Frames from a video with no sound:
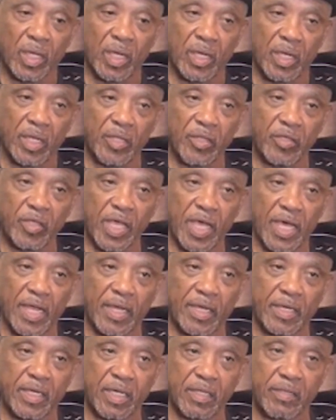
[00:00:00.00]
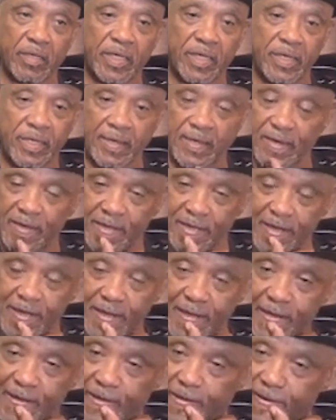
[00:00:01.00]
then you got a
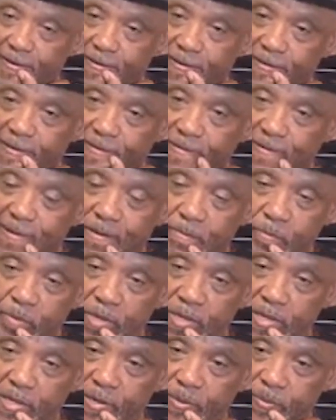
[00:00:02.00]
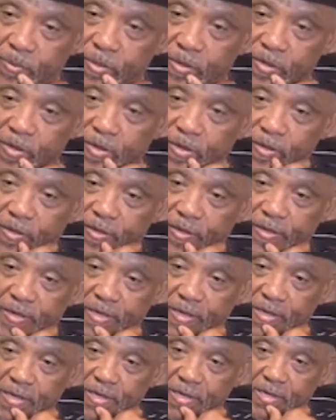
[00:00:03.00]
guy that be up there,
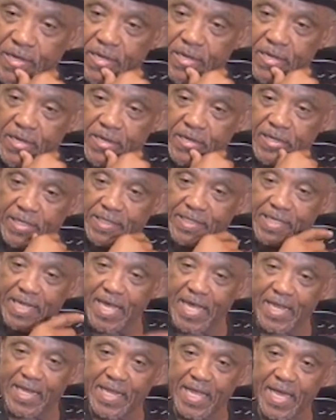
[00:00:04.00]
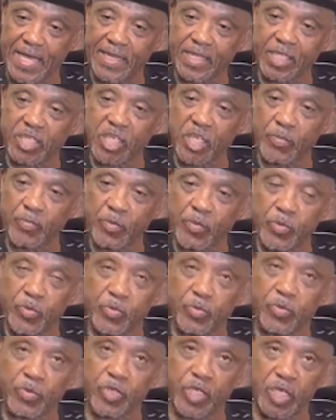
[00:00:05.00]
that sideline and keep
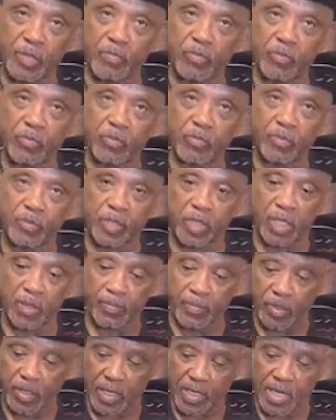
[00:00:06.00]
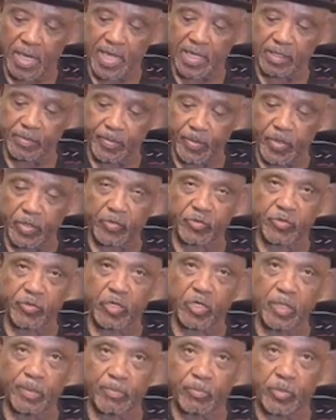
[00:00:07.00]
the last person
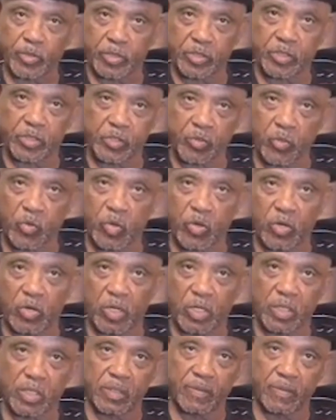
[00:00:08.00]
up with the squad.